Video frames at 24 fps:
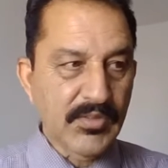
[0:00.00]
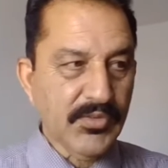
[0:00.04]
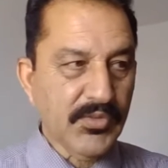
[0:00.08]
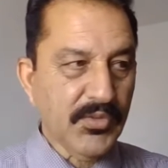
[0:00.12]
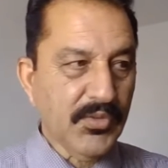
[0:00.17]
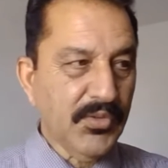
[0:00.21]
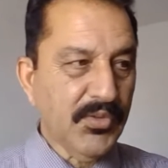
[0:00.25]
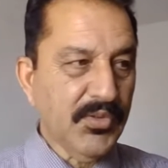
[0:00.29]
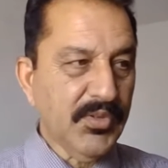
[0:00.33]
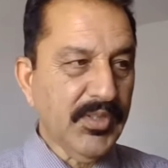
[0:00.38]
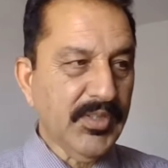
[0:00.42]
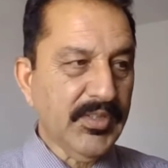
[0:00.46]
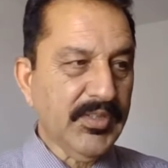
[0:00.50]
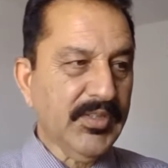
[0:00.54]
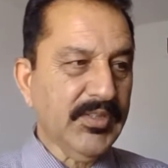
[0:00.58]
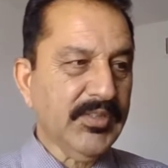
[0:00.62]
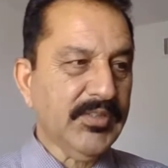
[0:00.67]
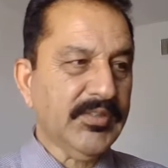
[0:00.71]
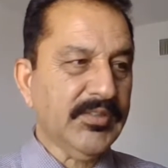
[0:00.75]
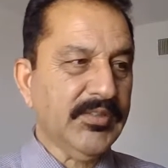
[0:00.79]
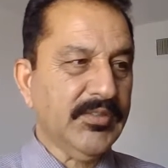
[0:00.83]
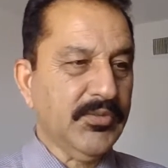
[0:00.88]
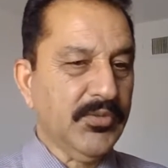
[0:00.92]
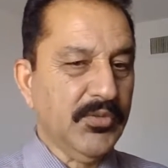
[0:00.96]
So let
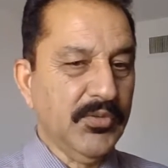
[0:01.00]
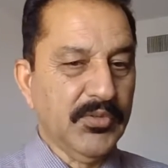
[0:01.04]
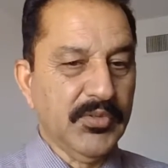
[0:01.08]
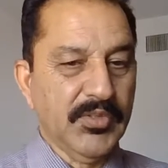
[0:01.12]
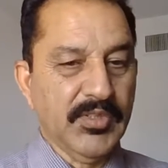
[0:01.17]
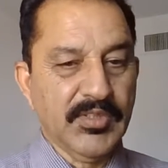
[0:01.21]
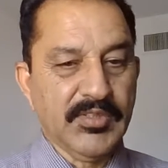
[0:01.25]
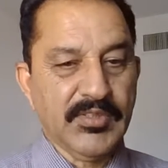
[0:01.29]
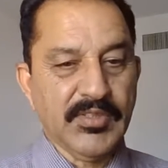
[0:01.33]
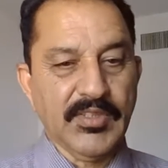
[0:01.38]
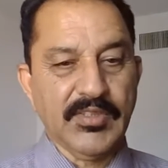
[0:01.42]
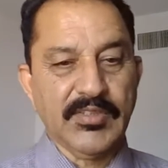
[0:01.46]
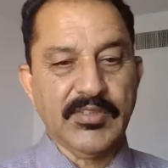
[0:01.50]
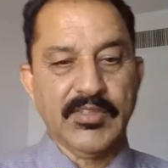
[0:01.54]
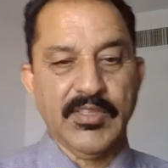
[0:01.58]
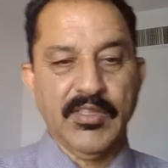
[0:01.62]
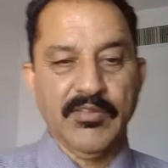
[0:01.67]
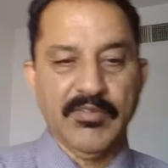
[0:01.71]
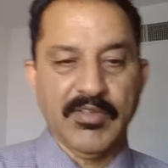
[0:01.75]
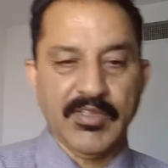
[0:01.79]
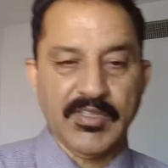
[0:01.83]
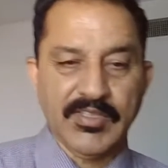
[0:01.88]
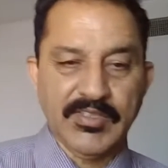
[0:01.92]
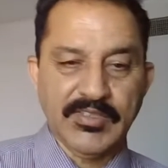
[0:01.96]
us to discuss
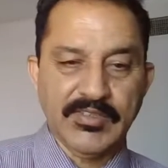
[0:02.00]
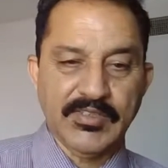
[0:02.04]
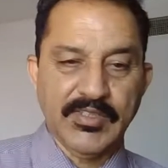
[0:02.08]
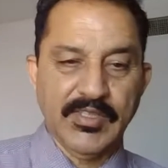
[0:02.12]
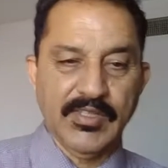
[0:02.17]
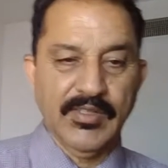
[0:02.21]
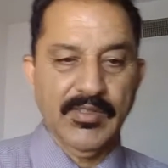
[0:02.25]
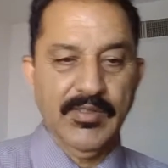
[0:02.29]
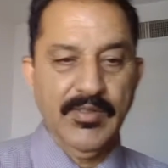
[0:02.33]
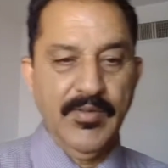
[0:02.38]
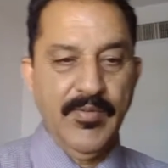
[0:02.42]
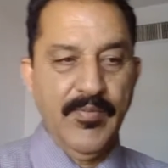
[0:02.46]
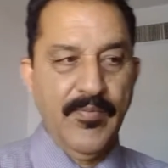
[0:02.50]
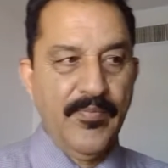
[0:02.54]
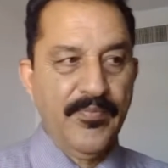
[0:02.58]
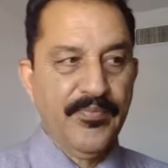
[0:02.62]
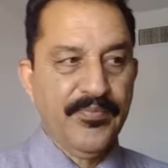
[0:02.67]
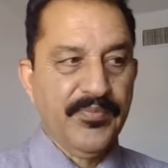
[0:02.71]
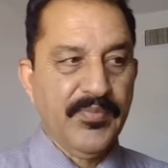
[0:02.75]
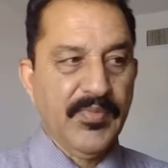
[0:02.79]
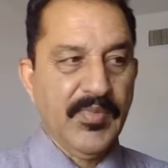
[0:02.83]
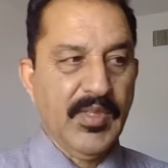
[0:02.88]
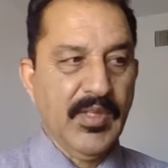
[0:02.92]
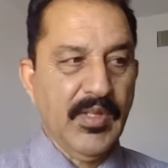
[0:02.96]
what is the
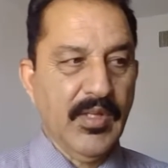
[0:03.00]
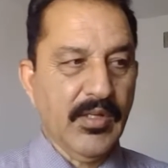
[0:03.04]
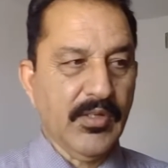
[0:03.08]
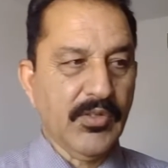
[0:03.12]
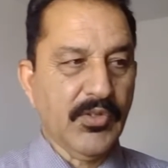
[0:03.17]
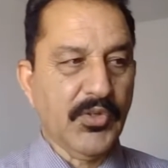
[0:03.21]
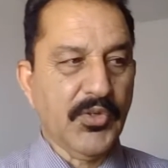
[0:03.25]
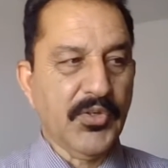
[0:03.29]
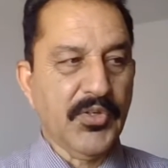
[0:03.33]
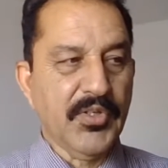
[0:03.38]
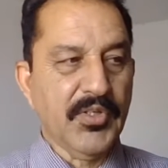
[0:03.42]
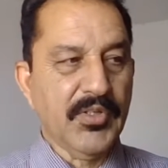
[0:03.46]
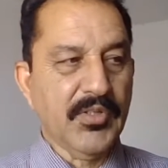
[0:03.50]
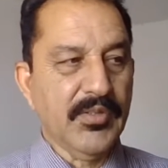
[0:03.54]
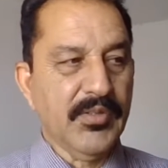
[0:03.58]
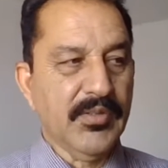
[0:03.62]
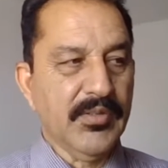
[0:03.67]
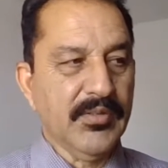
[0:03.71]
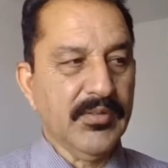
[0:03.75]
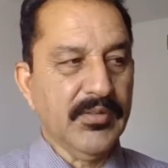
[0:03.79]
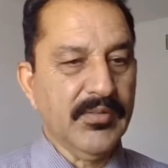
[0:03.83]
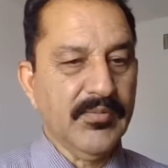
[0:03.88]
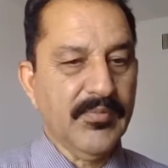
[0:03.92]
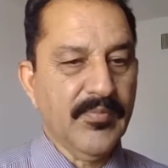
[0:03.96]
corrosion.